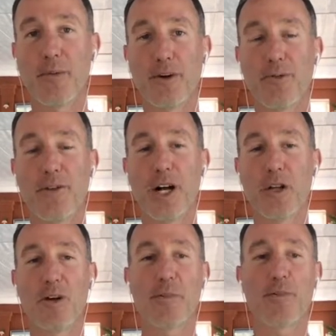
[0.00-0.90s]
want to
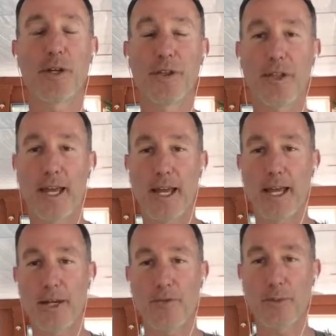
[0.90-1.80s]
follow up with
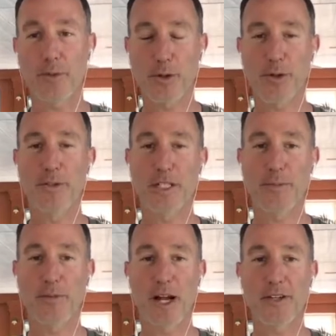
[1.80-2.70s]
a
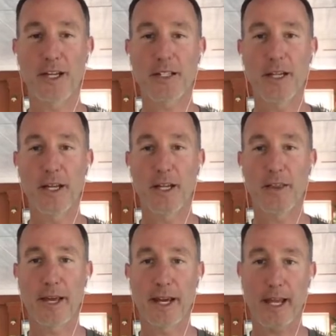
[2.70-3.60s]
cryptocurrency project
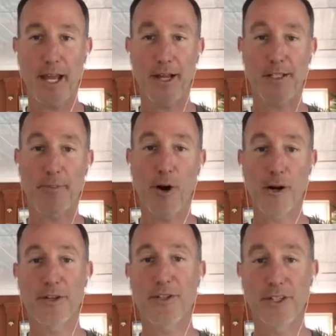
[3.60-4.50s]
that has
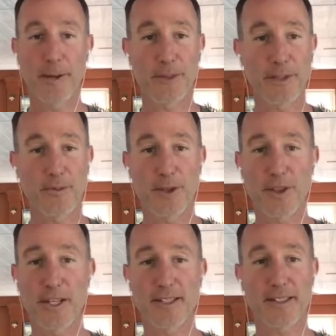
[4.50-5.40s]
partnerships with
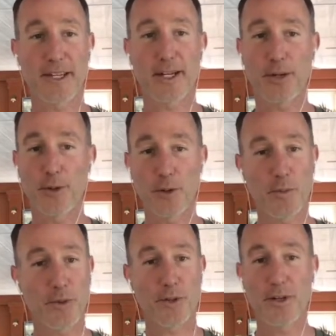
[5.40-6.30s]
things like
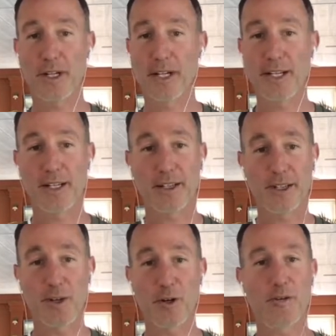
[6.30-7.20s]
Uber,
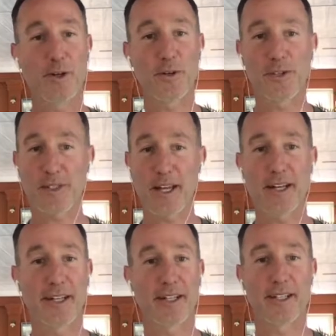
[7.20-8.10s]
Lenovo,
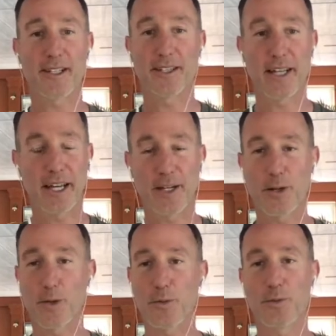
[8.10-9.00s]
Sega,
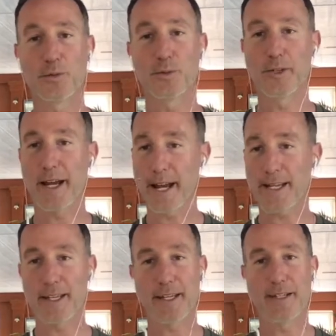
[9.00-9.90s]
Lego,
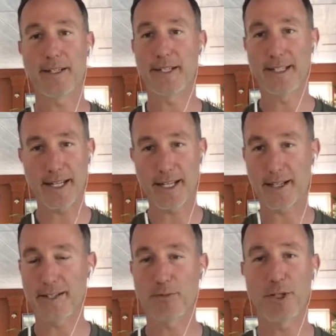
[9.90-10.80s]
Nike,
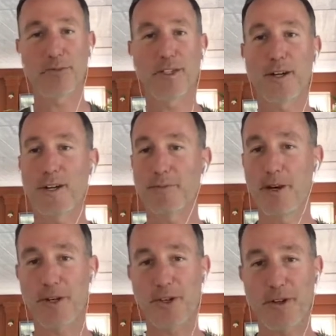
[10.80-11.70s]
ADIDAS, which we talked
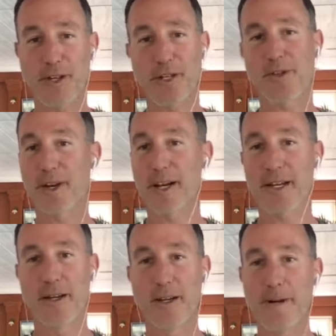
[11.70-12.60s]
about in Trinity
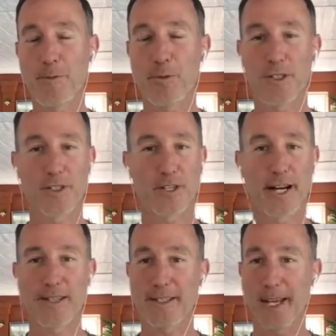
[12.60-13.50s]
Trading, which
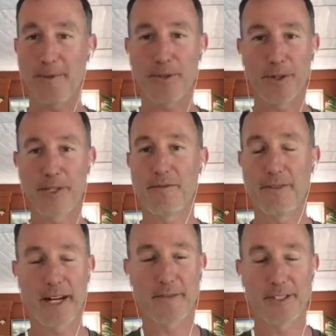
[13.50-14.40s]
I just can't believe
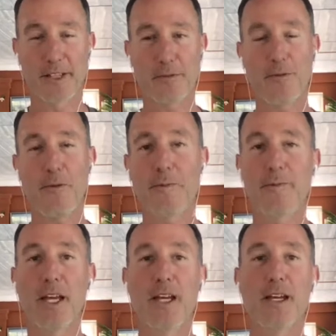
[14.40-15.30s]
I haven't seen this before.
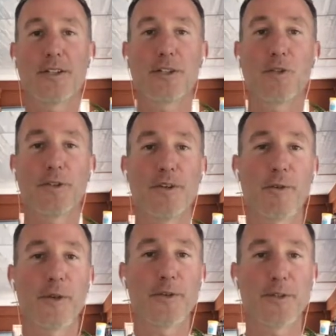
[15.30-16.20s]
So we'll talk
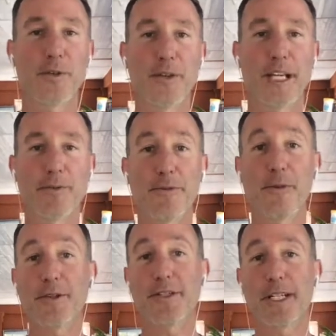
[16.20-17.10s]
about those two things, but
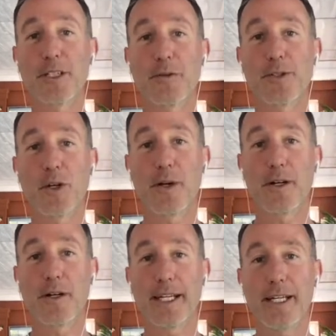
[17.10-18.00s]
first let's take a look at what's going on